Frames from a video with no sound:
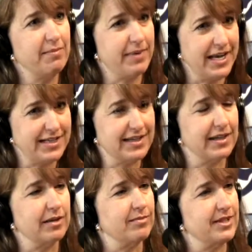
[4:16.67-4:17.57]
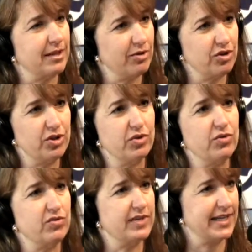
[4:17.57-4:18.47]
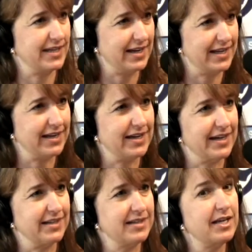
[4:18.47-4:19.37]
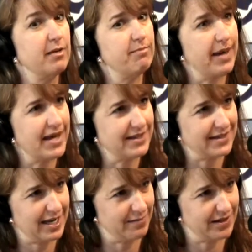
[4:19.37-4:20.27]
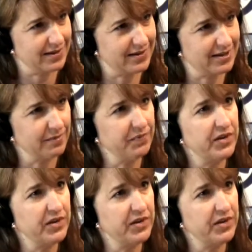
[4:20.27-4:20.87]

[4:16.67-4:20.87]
pay stubs, W-2s, 1099s, bank statements.